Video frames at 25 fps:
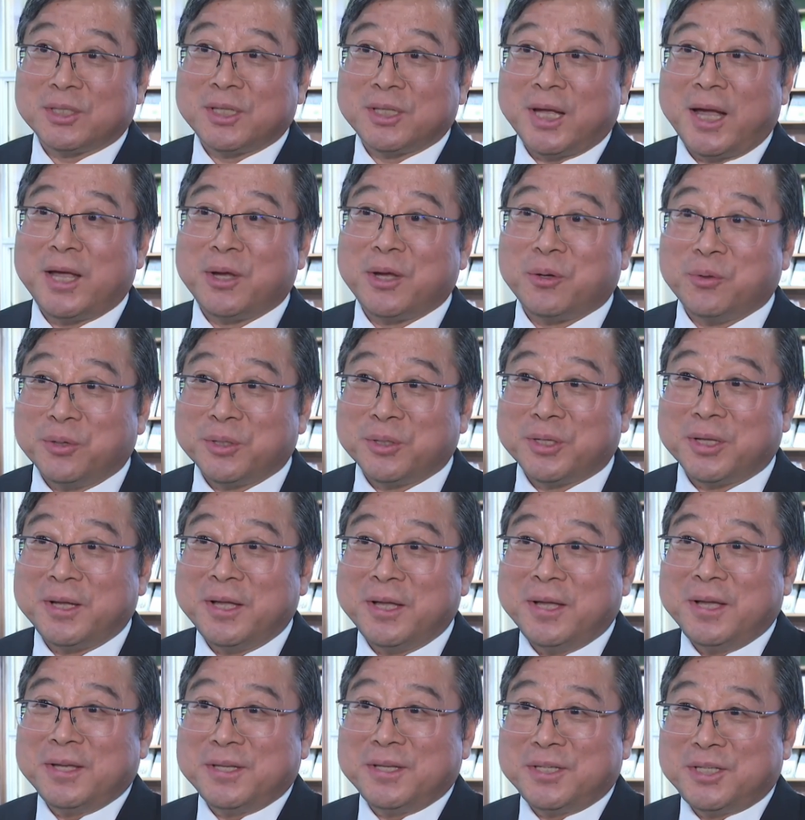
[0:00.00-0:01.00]

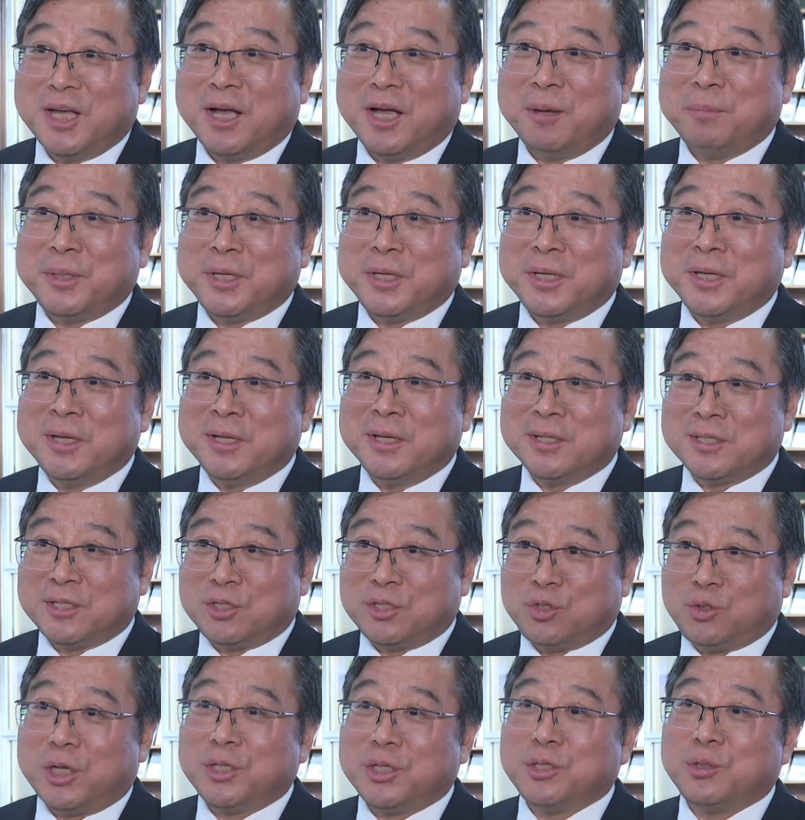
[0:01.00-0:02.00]

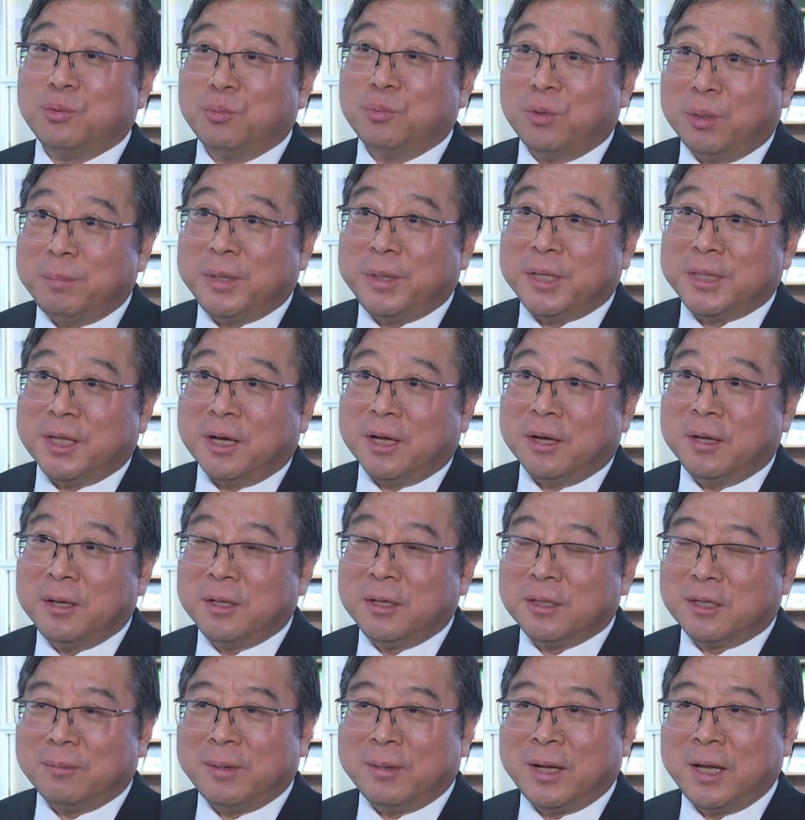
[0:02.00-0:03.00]
For example,
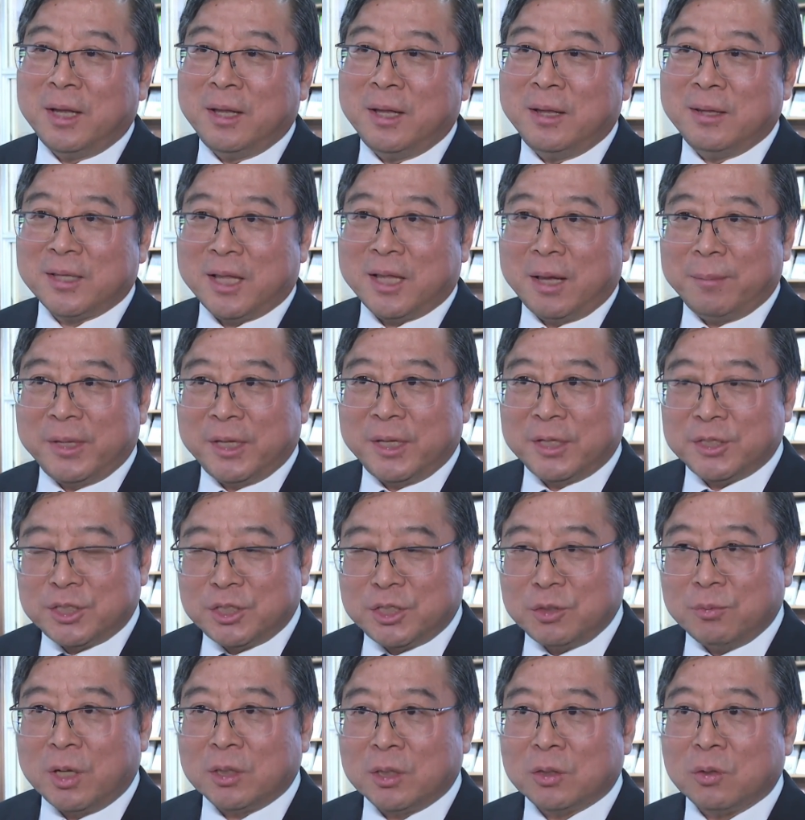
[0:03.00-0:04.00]
Thai rice is
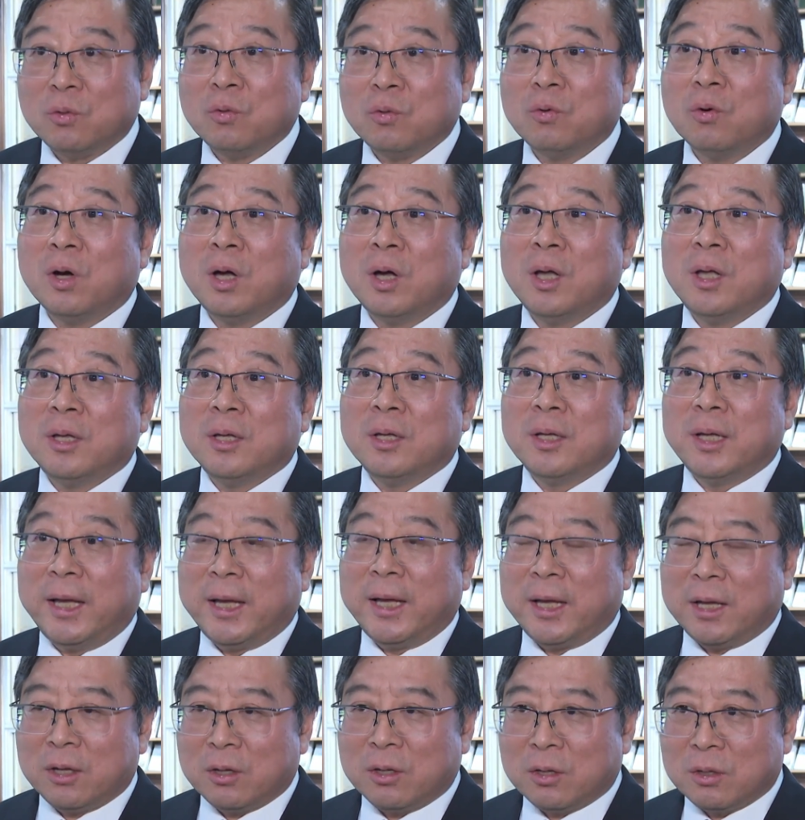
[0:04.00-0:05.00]
renowned for its
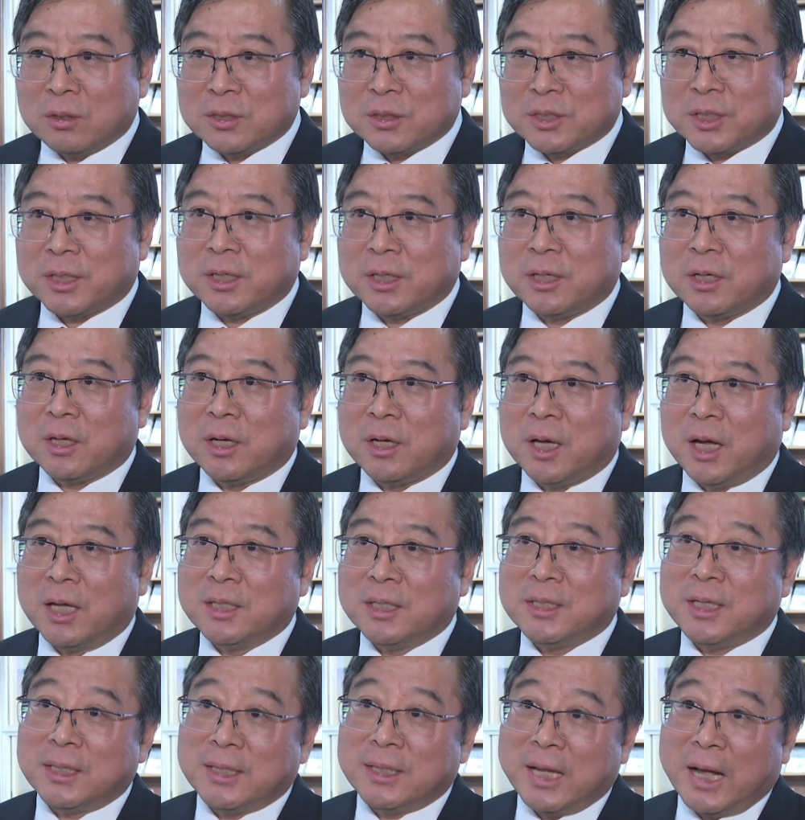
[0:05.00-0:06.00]
exceptional fragrance.
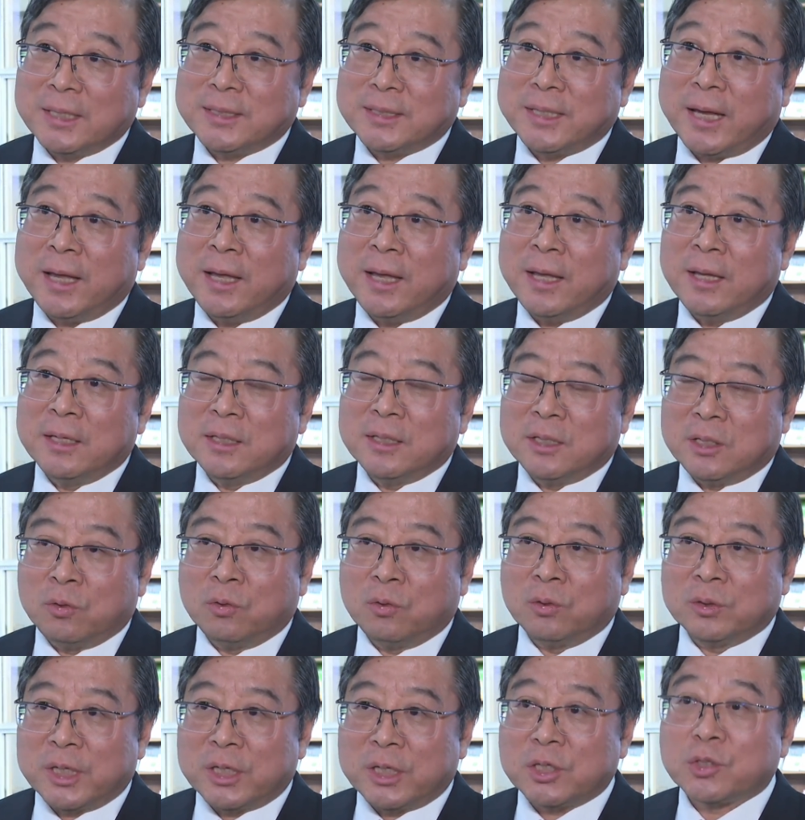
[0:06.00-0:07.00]
By sending
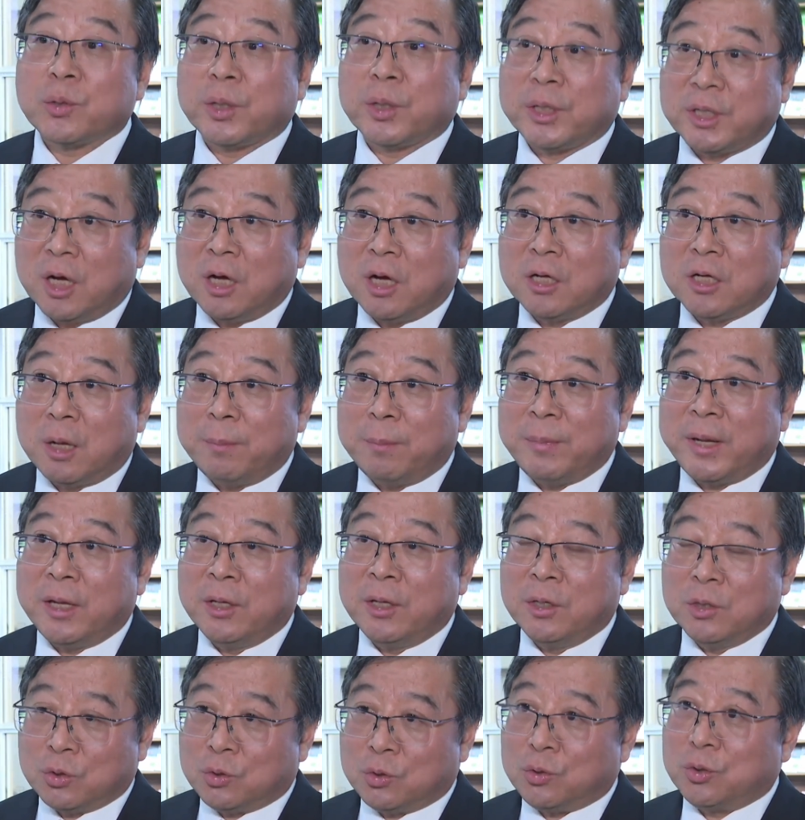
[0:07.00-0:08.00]
seeds to space, we
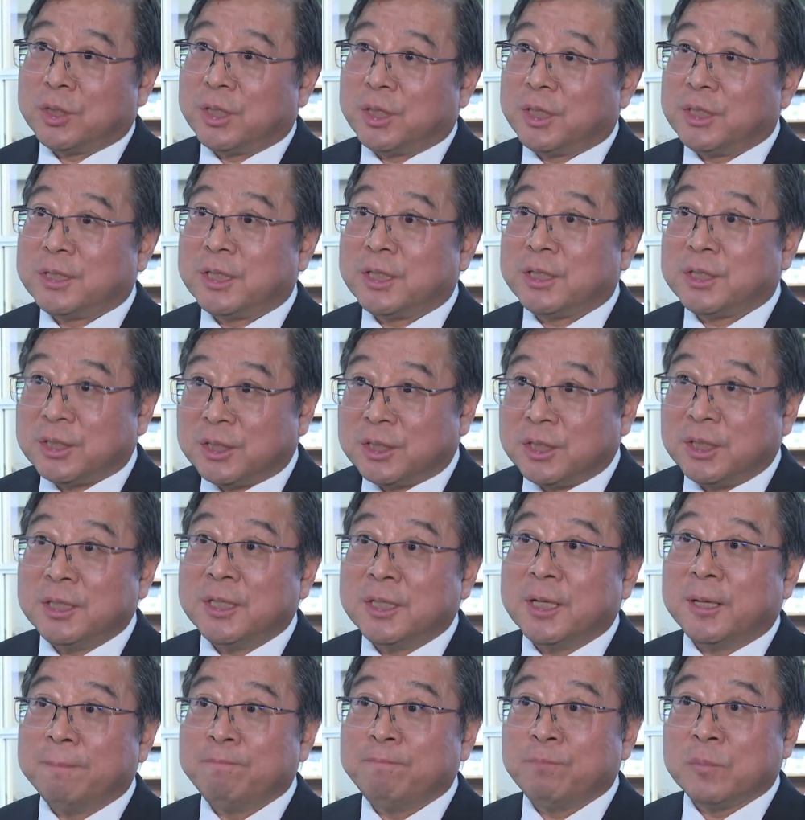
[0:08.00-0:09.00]
can unlock new
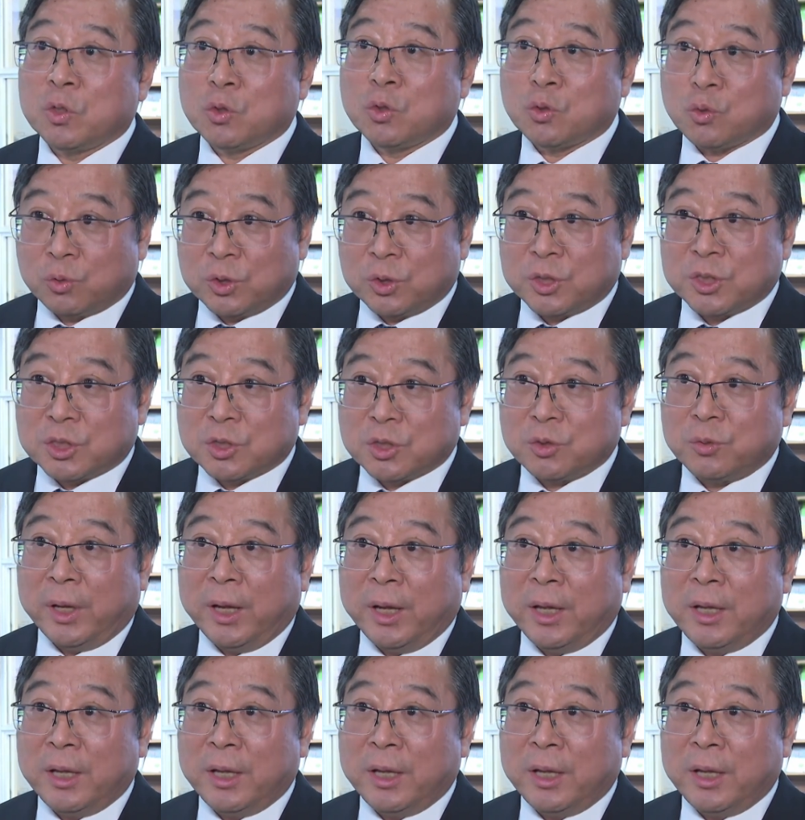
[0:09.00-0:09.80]
genetic resources.